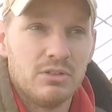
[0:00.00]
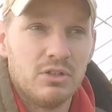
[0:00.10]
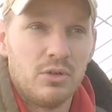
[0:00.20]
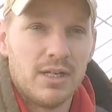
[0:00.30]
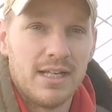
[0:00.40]

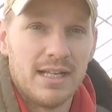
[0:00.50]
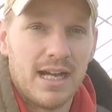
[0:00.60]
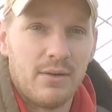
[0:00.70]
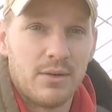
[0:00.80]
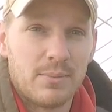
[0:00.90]
doing it,
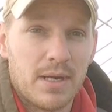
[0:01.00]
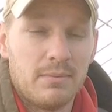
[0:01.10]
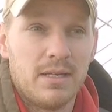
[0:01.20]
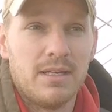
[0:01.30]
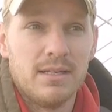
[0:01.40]
I would
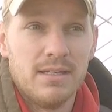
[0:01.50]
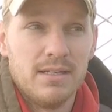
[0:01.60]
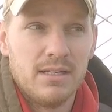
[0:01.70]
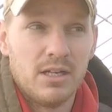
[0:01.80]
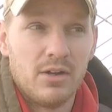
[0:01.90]
probably,
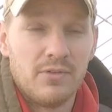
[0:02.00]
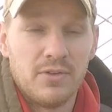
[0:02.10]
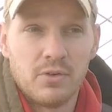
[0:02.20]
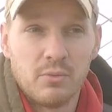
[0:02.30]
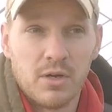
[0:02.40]
you know, if
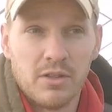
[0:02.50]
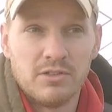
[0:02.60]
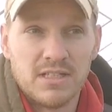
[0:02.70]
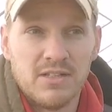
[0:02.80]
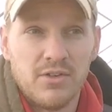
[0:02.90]
you're one of
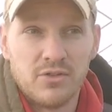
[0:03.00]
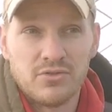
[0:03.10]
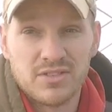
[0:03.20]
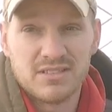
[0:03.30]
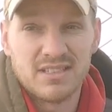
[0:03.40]
those
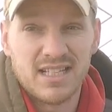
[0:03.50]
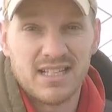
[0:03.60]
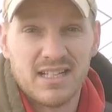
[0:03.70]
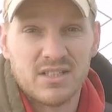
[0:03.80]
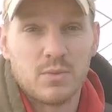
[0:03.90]
individuals that's
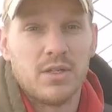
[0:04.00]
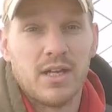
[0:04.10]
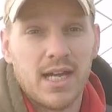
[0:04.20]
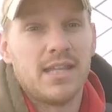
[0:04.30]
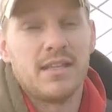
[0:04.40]
like us, where you
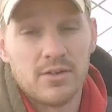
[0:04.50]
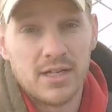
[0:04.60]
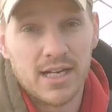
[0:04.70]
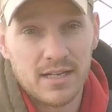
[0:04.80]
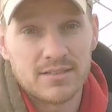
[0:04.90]
had the
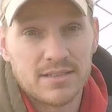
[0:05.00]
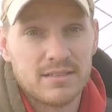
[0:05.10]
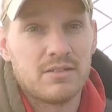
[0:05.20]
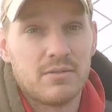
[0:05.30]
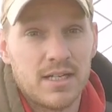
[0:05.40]
greenhouse
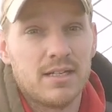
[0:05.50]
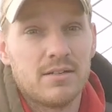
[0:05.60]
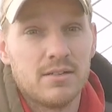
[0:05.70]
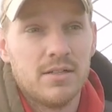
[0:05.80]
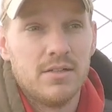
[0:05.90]

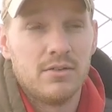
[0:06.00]
around